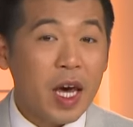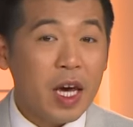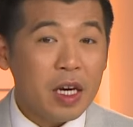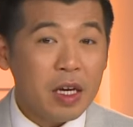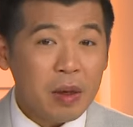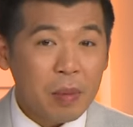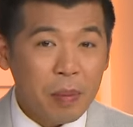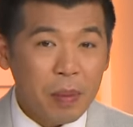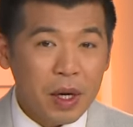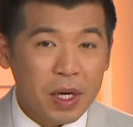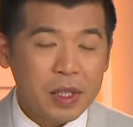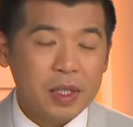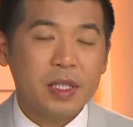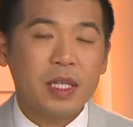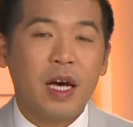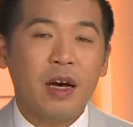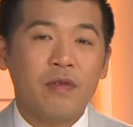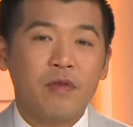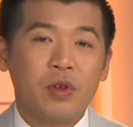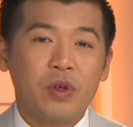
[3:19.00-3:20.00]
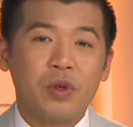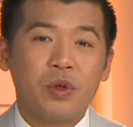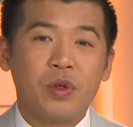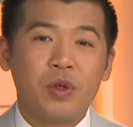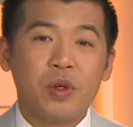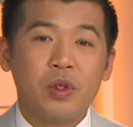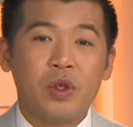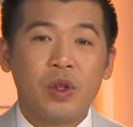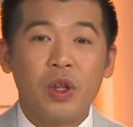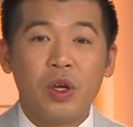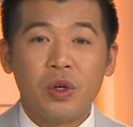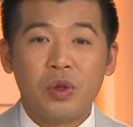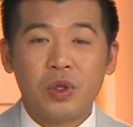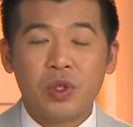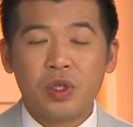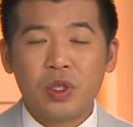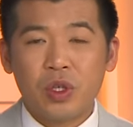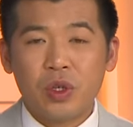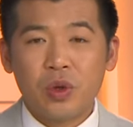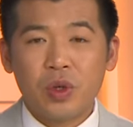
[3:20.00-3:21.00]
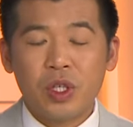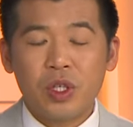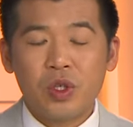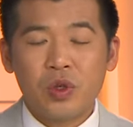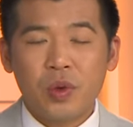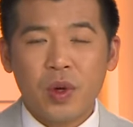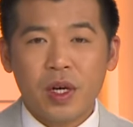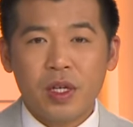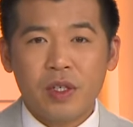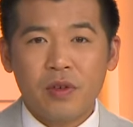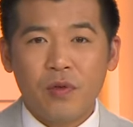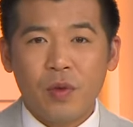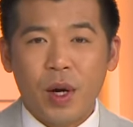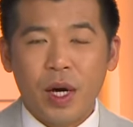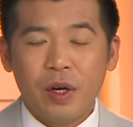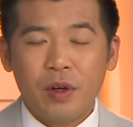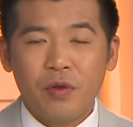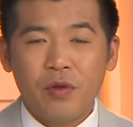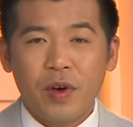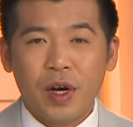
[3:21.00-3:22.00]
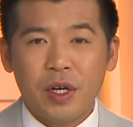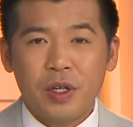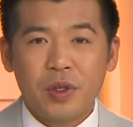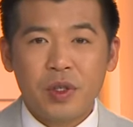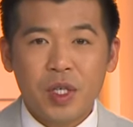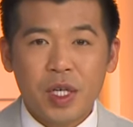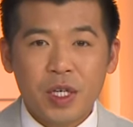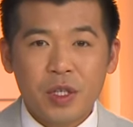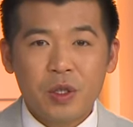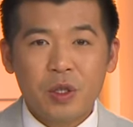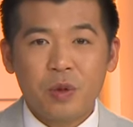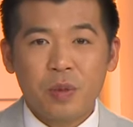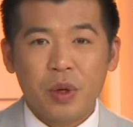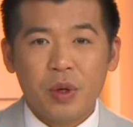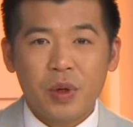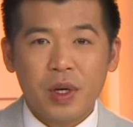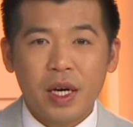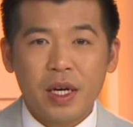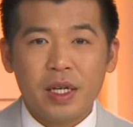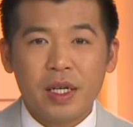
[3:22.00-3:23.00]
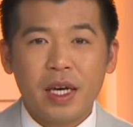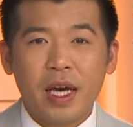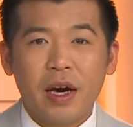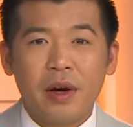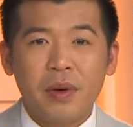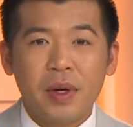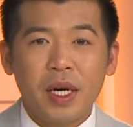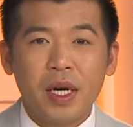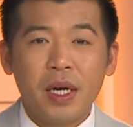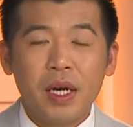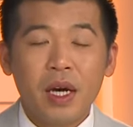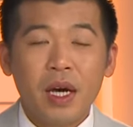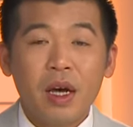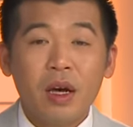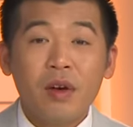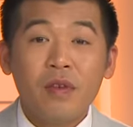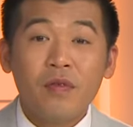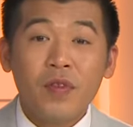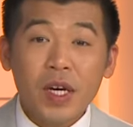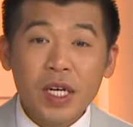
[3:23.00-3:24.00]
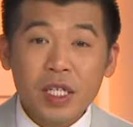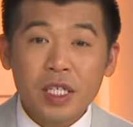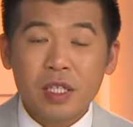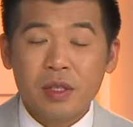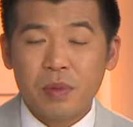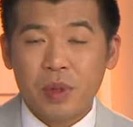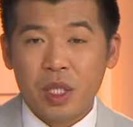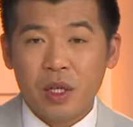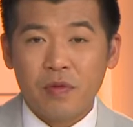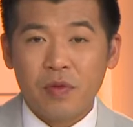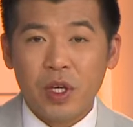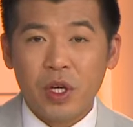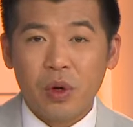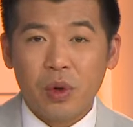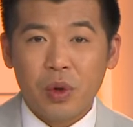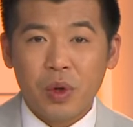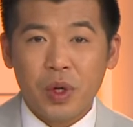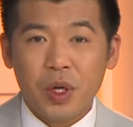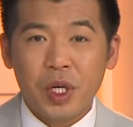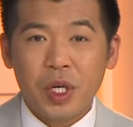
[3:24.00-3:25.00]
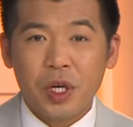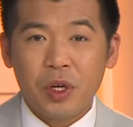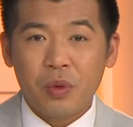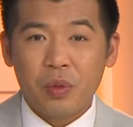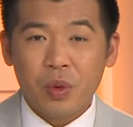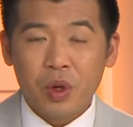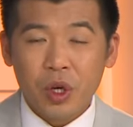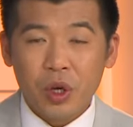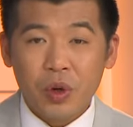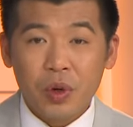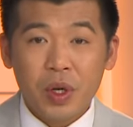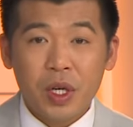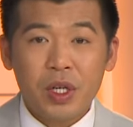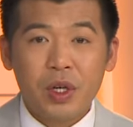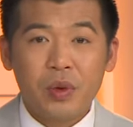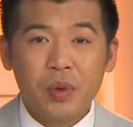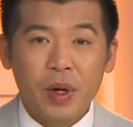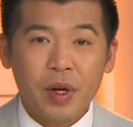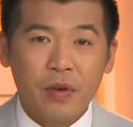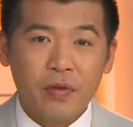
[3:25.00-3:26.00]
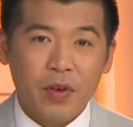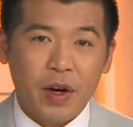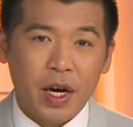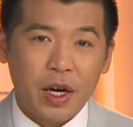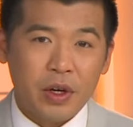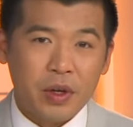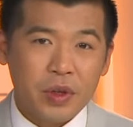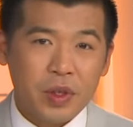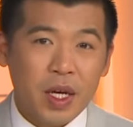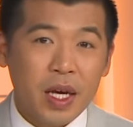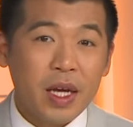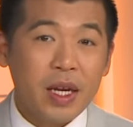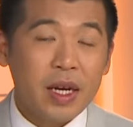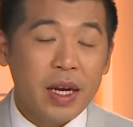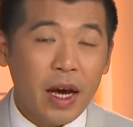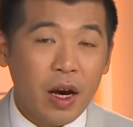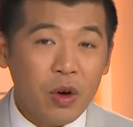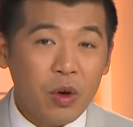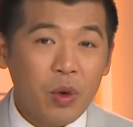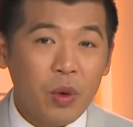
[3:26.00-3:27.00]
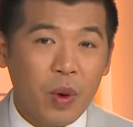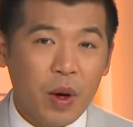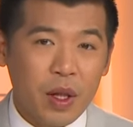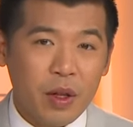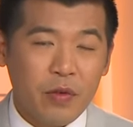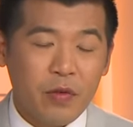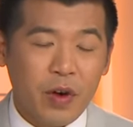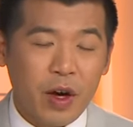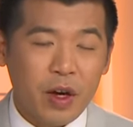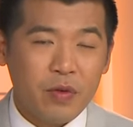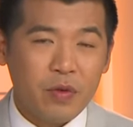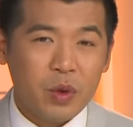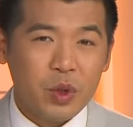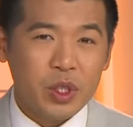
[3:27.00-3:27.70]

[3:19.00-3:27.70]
8 months after those 2 destructive wildfires in Spokane County, victims of the Oregon Road and Gray Fires now qualify for